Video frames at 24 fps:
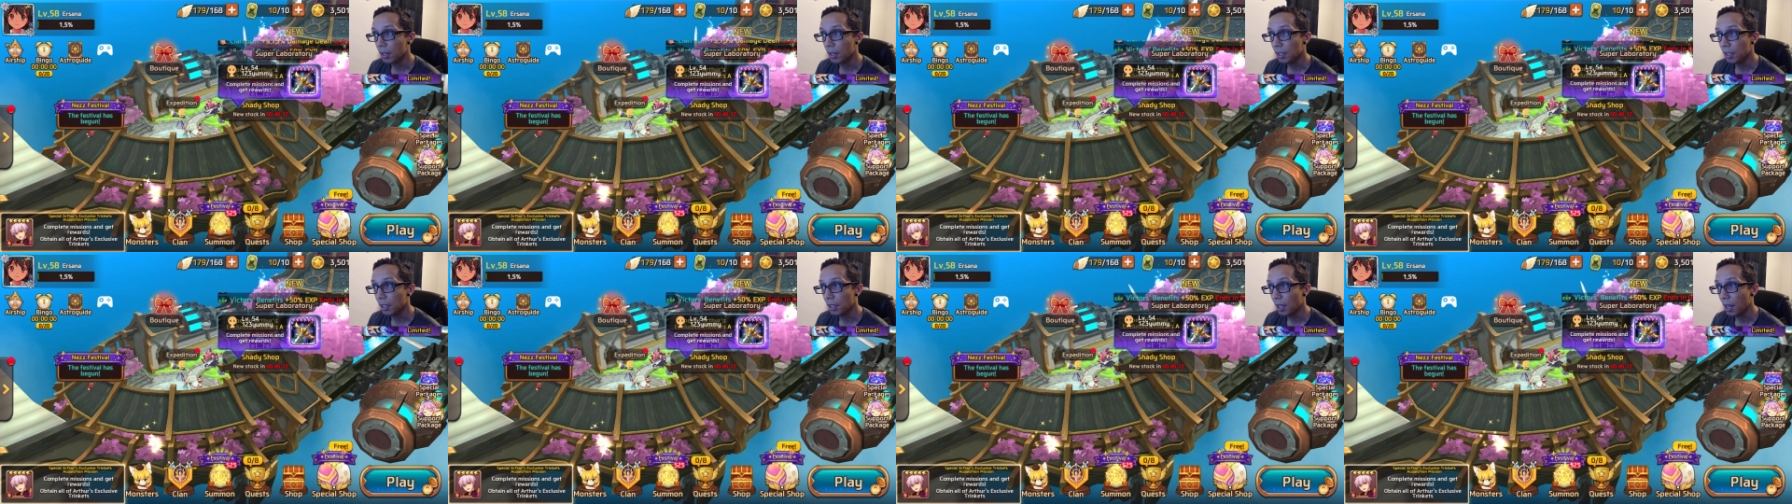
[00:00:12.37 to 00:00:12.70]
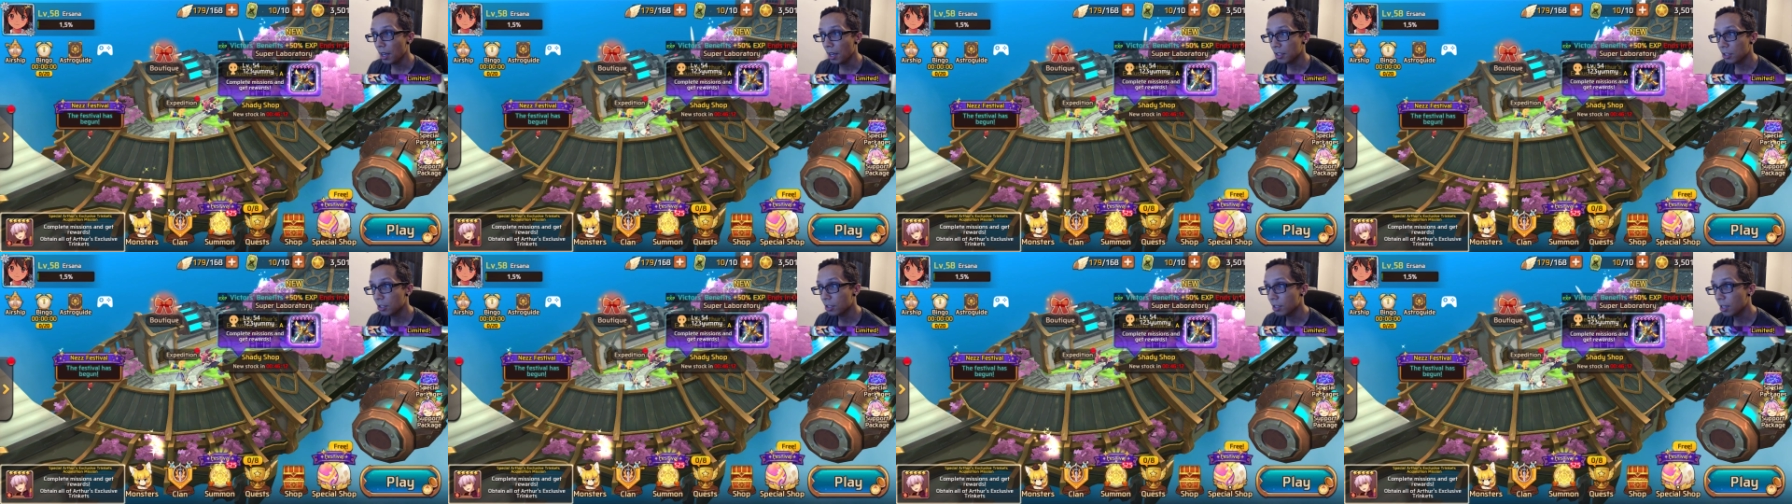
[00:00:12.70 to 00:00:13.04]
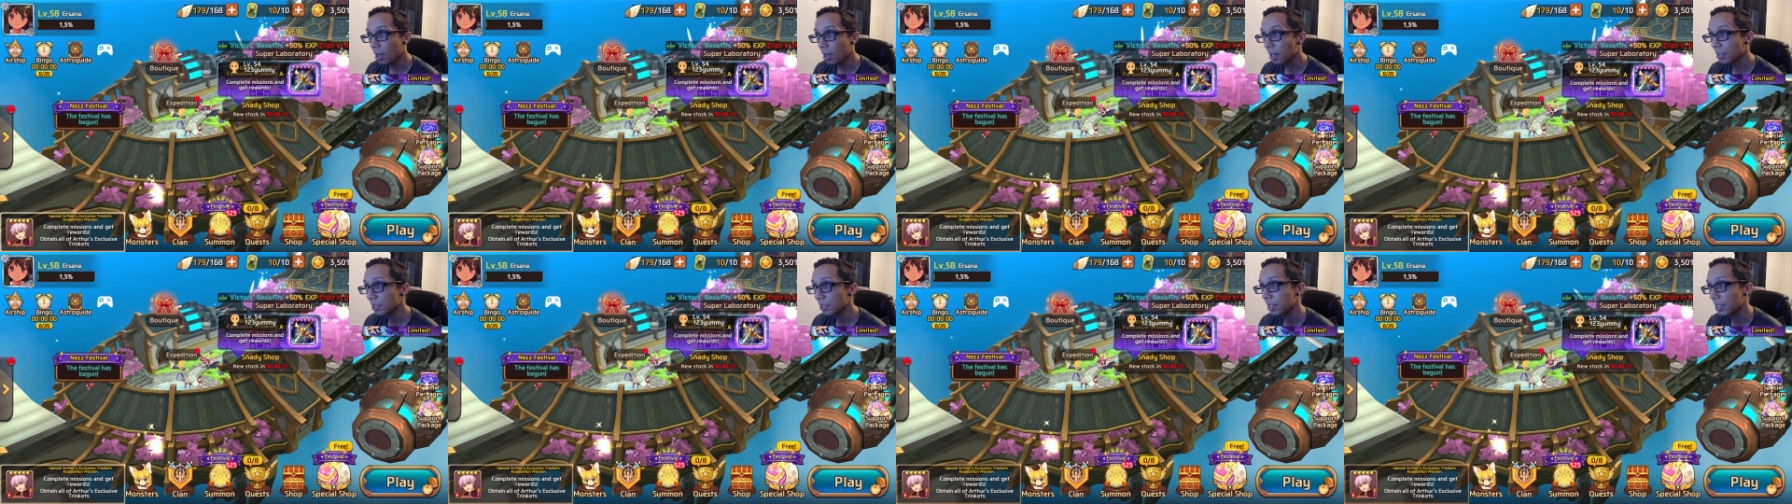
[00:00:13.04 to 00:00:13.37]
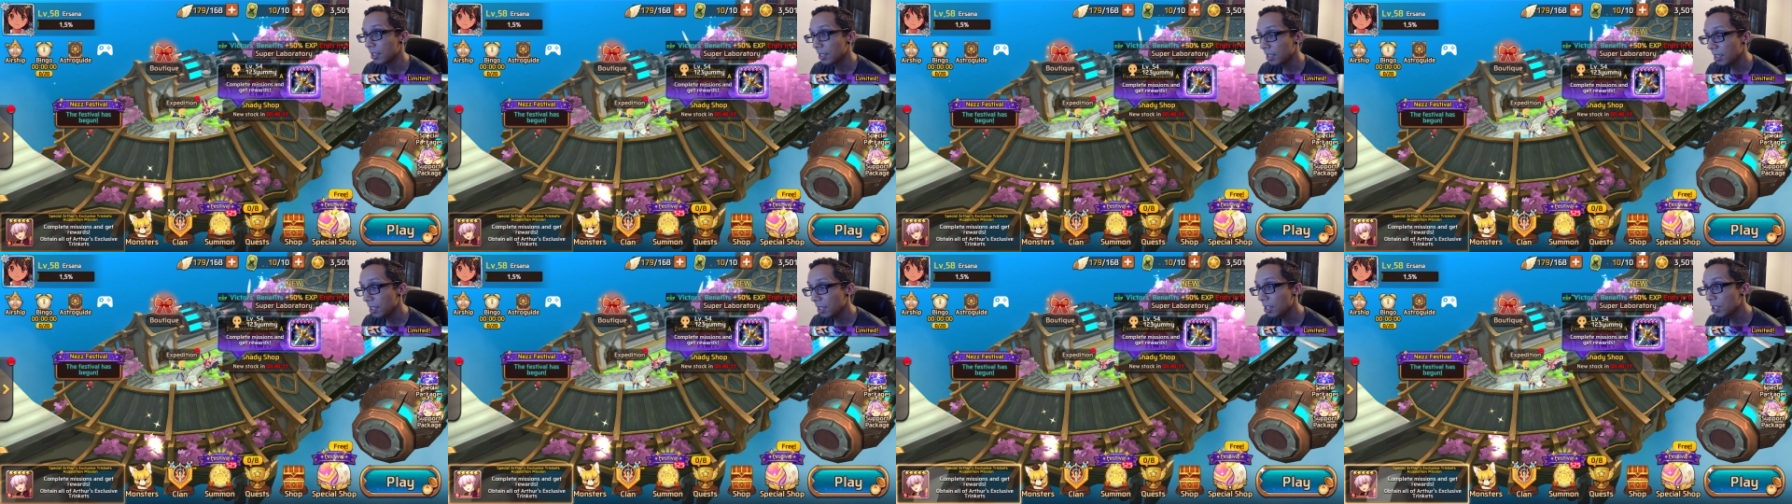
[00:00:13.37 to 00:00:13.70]
he has stalked
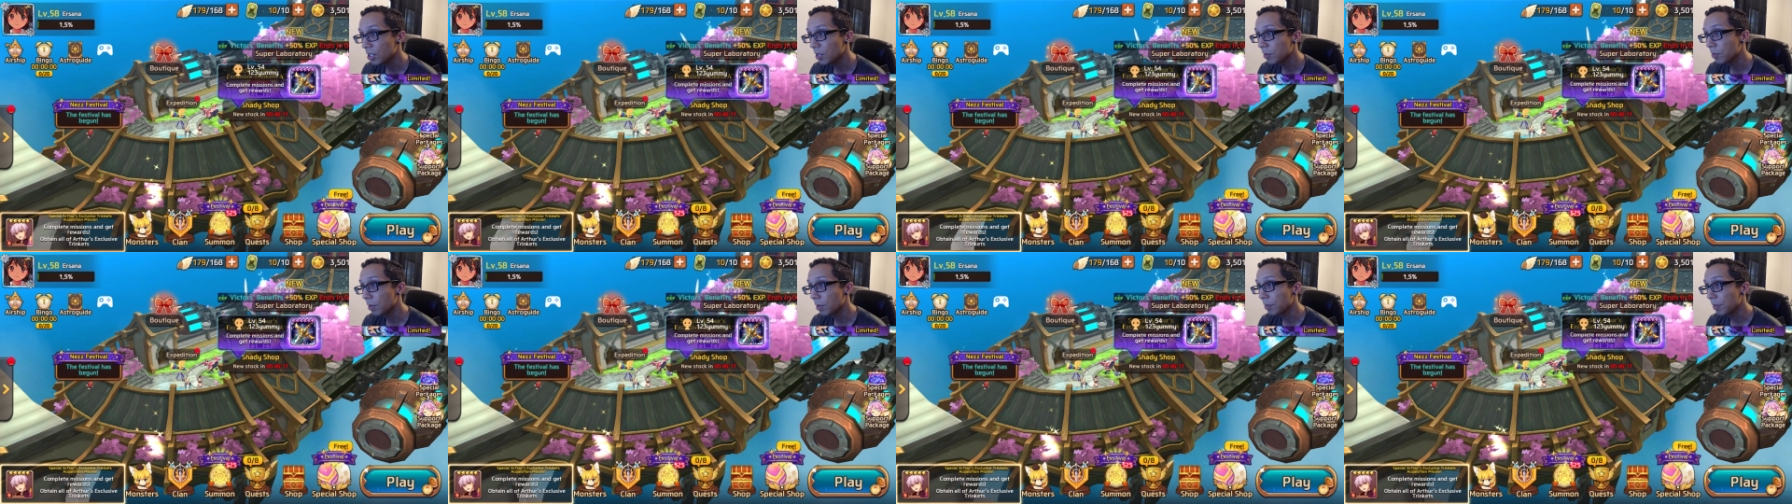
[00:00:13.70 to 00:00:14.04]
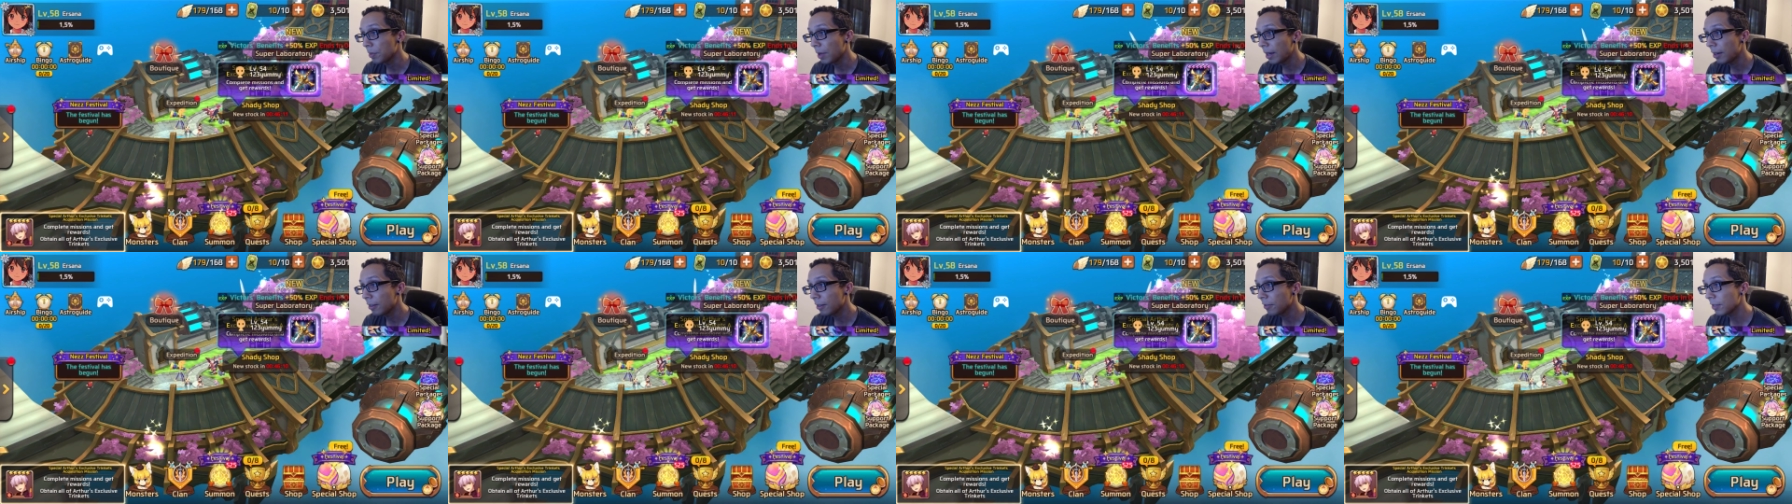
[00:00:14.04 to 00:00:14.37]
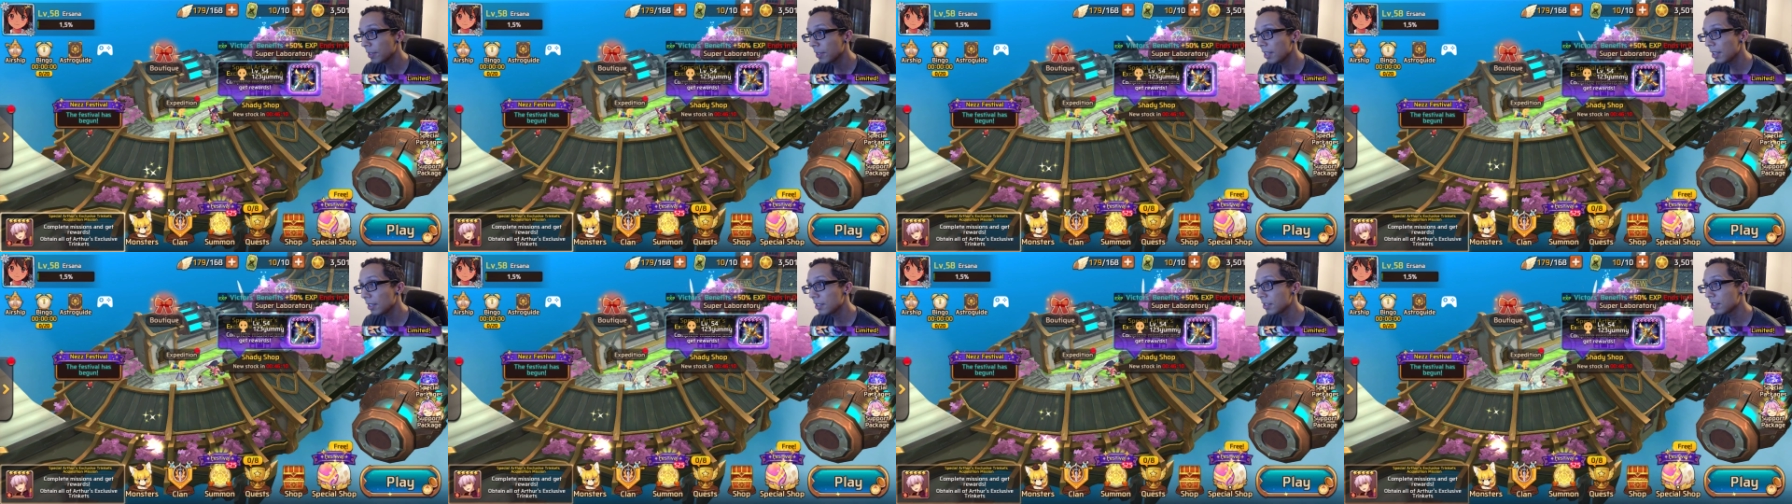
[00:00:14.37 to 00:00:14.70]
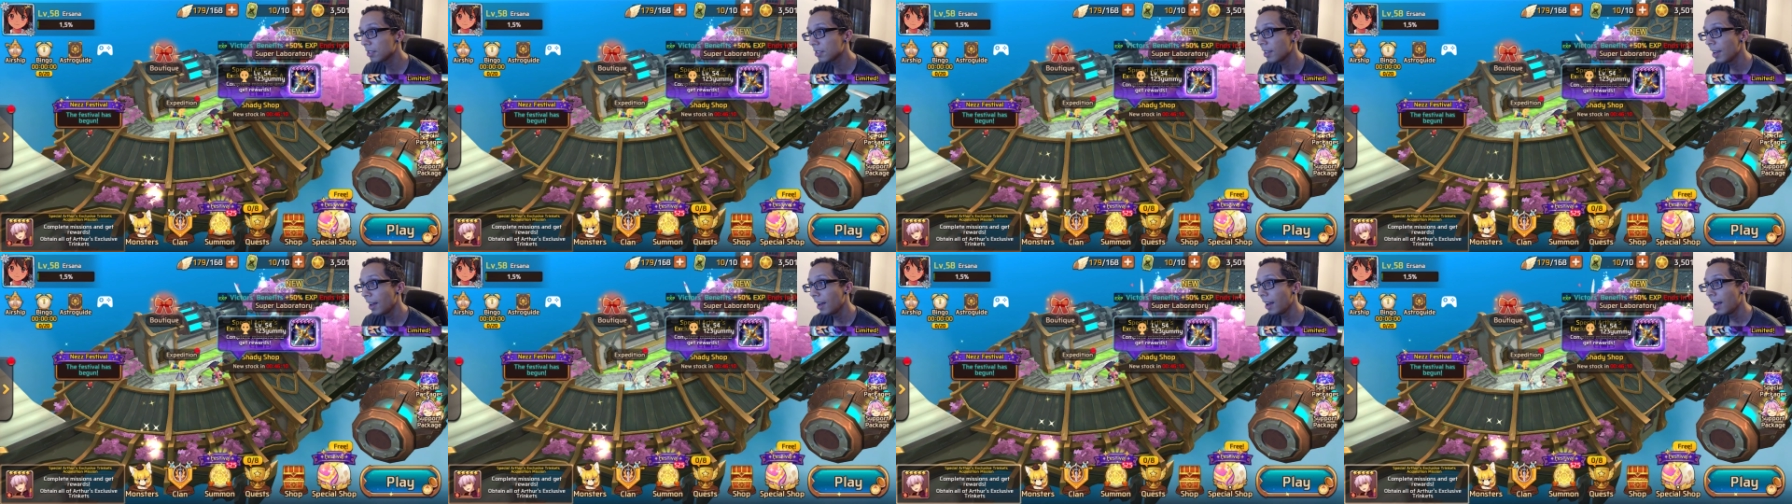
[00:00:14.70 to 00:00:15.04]
and he is prepared for
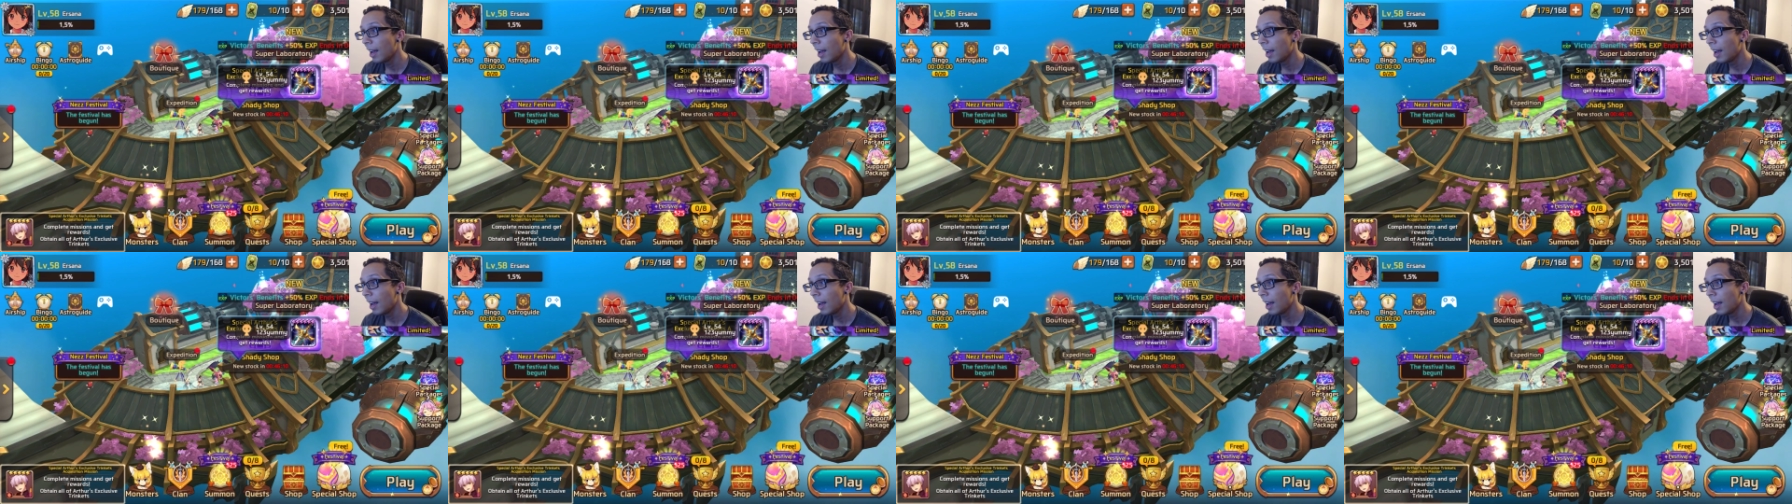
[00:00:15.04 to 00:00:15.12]
this